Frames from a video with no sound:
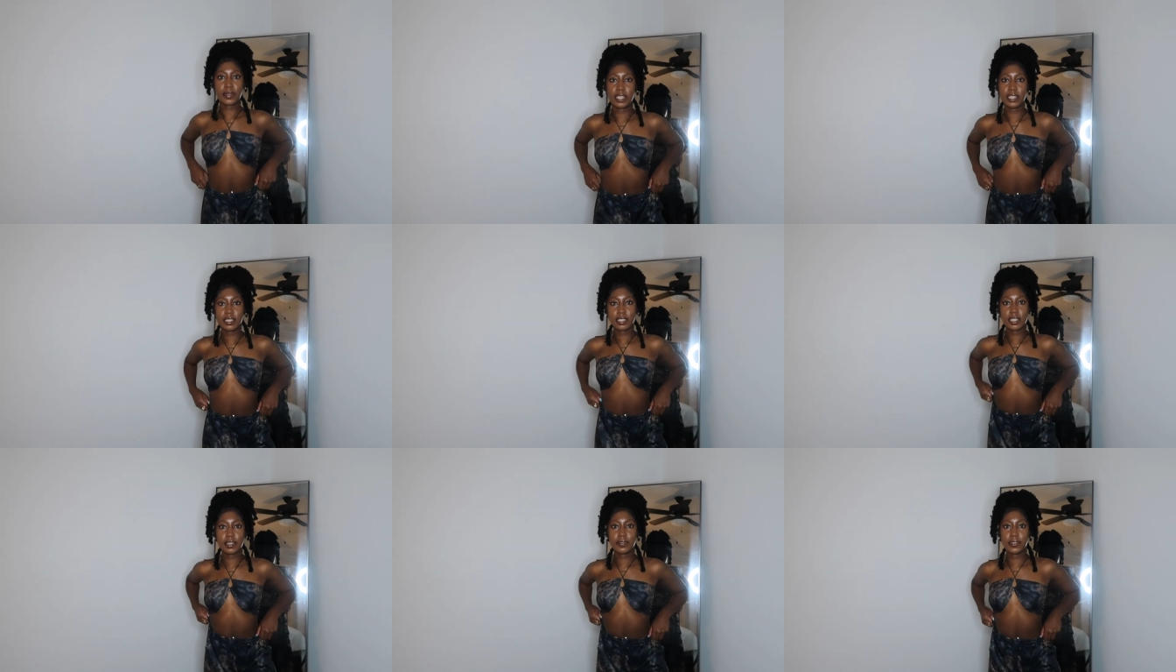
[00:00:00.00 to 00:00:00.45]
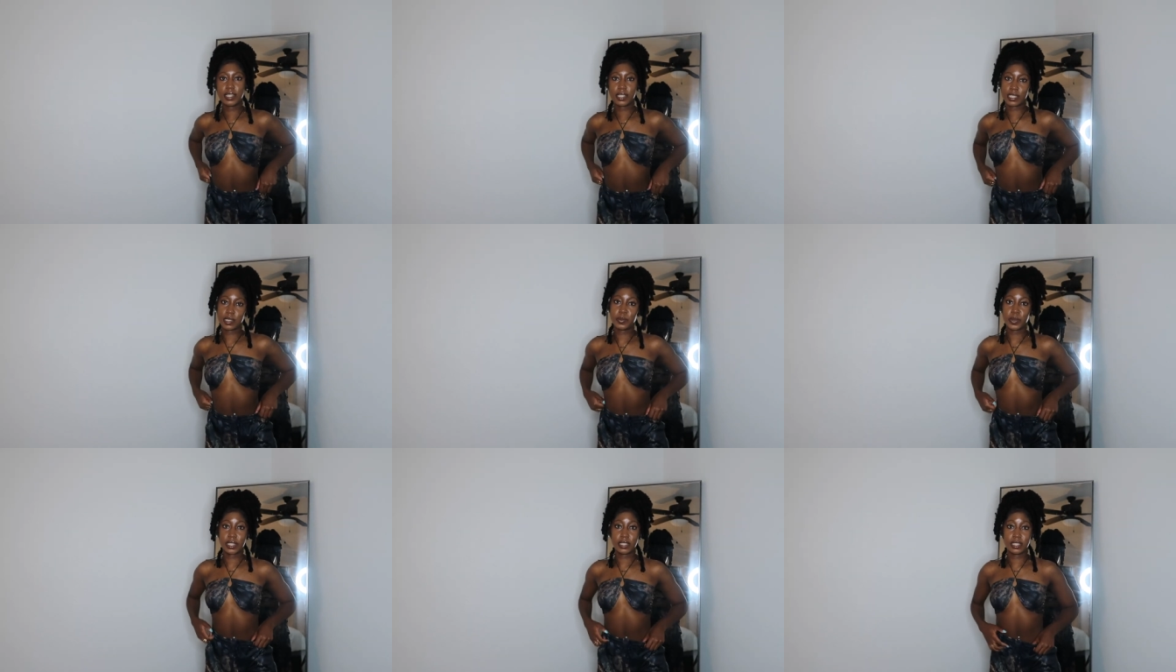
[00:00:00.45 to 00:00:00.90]
It's giving
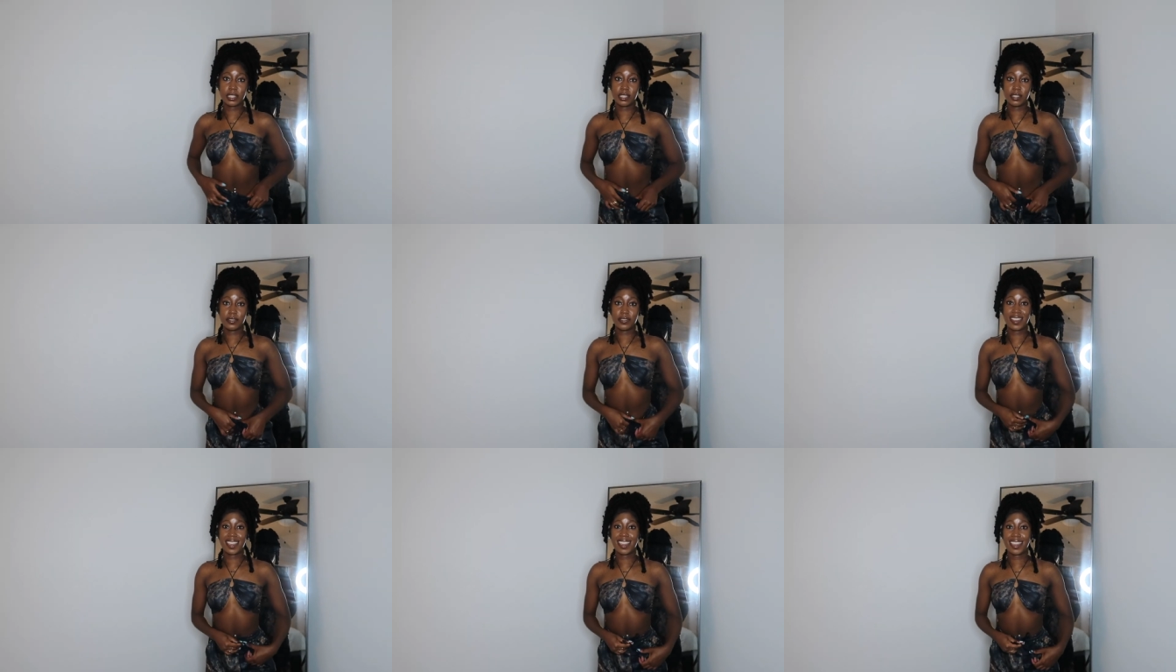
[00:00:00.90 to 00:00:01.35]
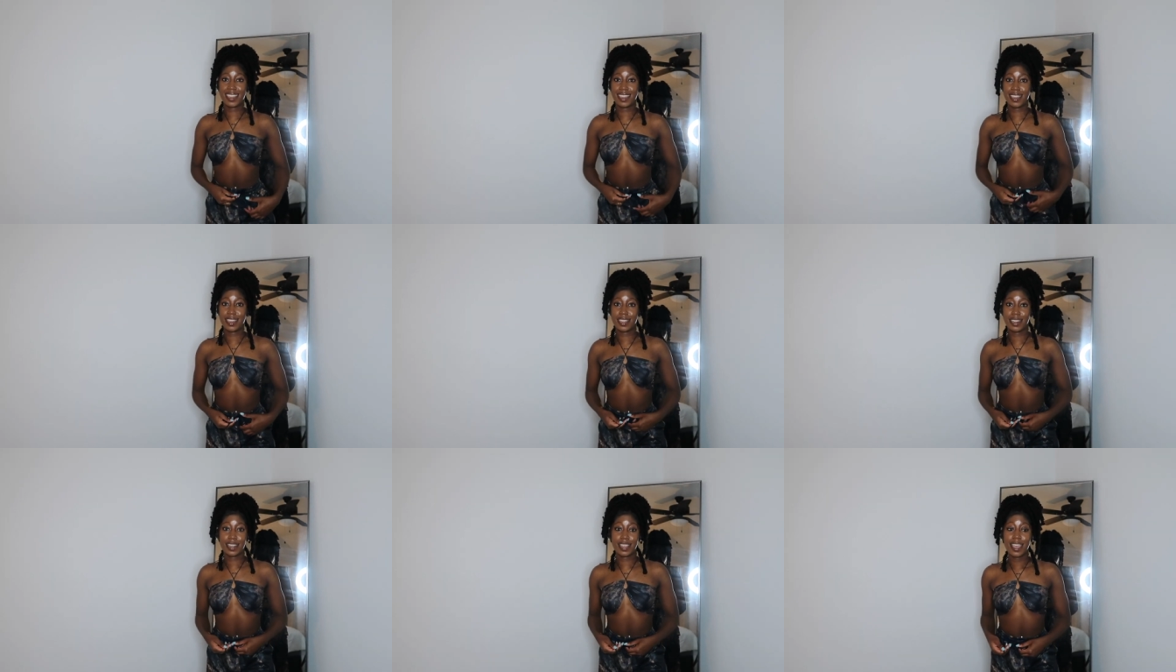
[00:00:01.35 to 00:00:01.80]
expensive
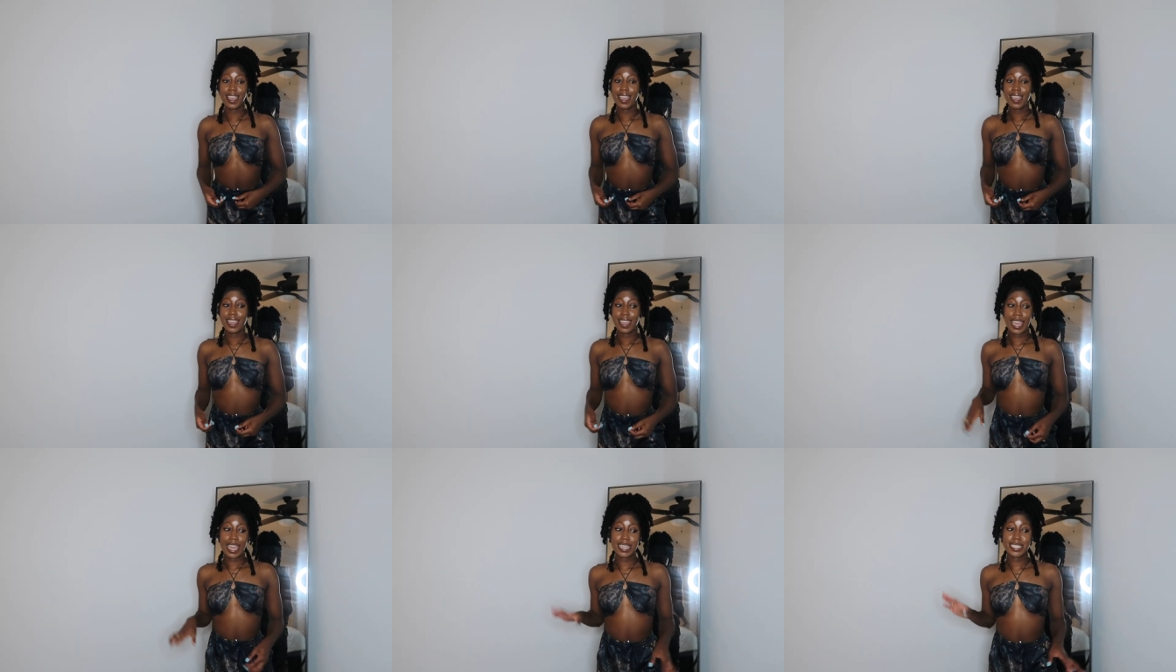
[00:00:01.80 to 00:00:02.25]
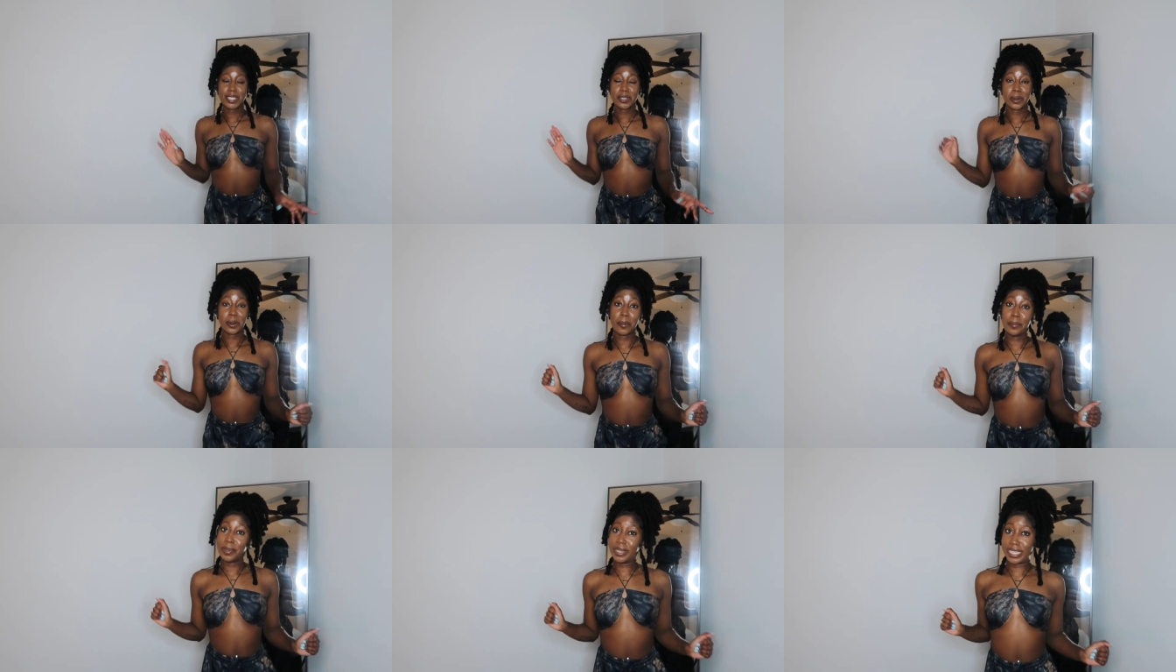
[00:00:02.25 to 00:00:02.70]
and it's
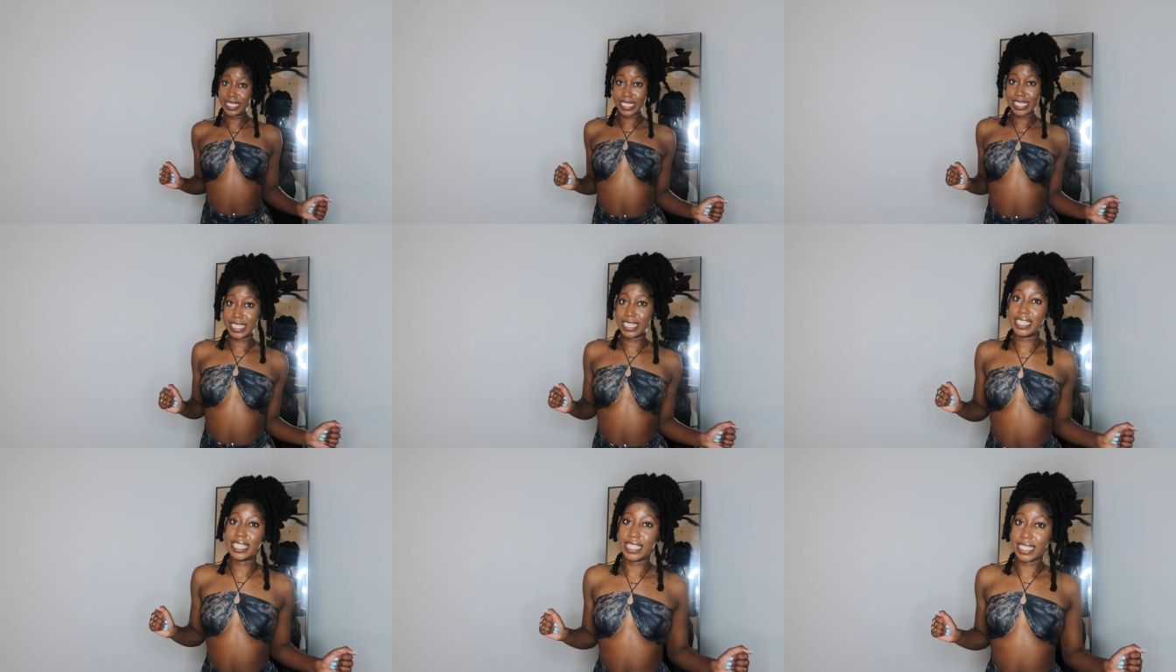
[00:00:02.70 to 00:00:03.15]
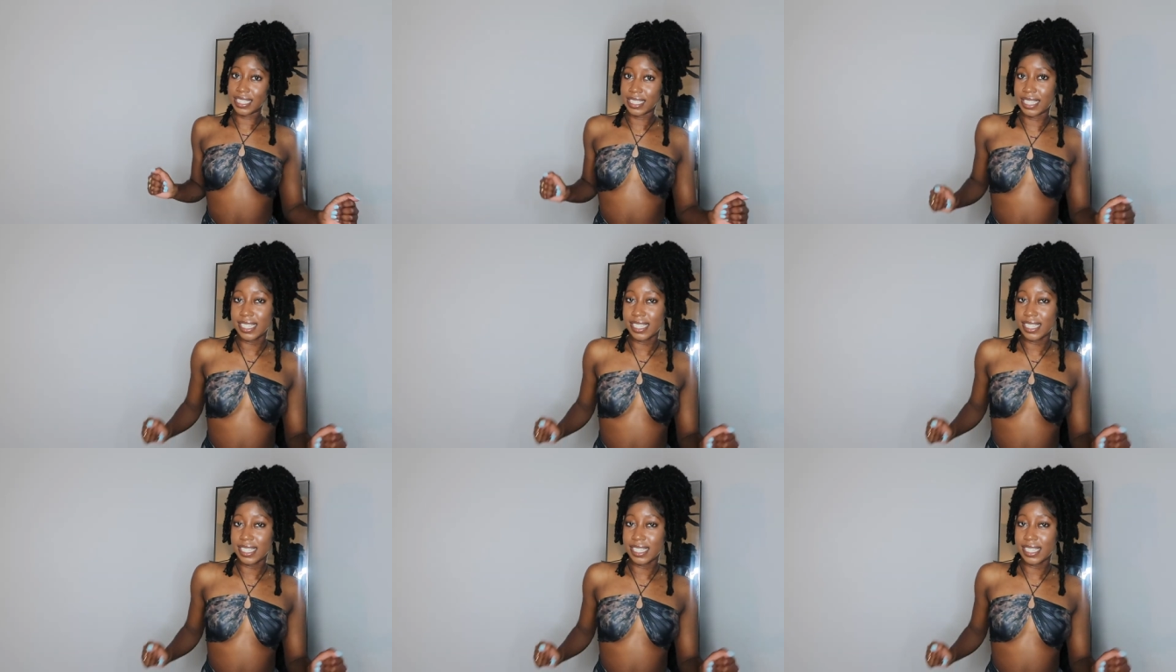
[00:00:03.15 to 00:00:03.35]
on a budget.